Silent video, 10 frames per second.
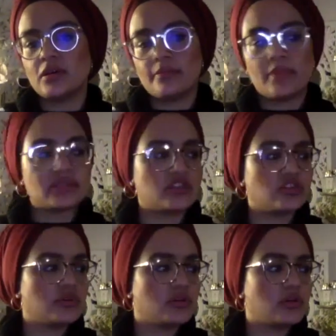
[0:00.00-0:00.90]

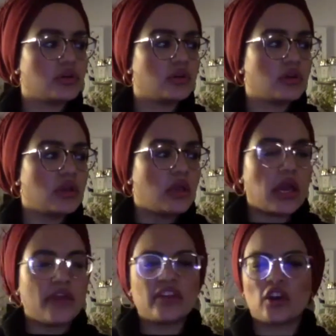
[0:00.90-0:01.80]
message.
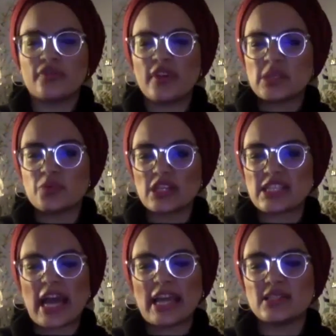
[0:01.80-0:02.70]
I think on Facebook it's
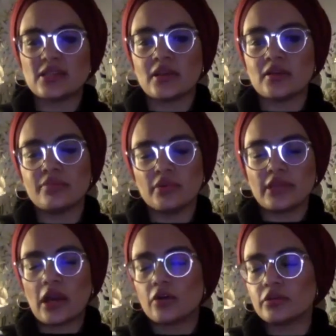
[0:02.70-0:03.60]
add, isn't it? But
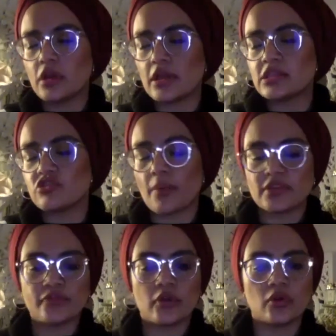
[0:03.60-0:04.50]
yeah, on Instagram
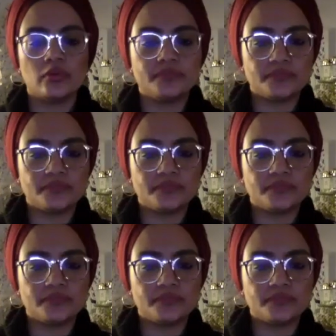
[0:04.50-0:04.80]
it's follow.